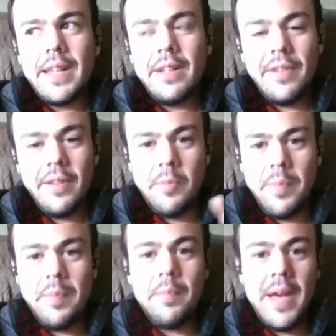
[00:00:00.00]
kind of have a
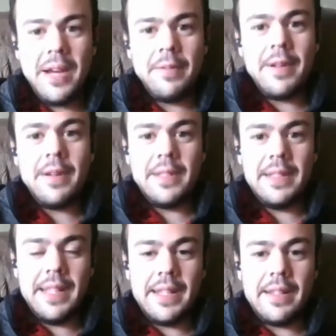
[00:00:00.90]
background in
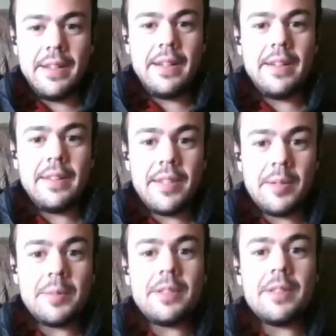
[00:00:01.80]
like
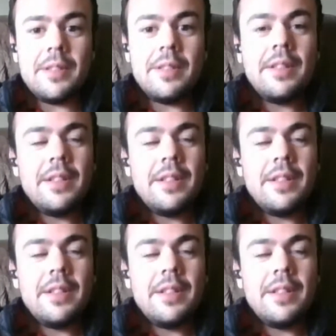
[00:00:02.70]
Tamil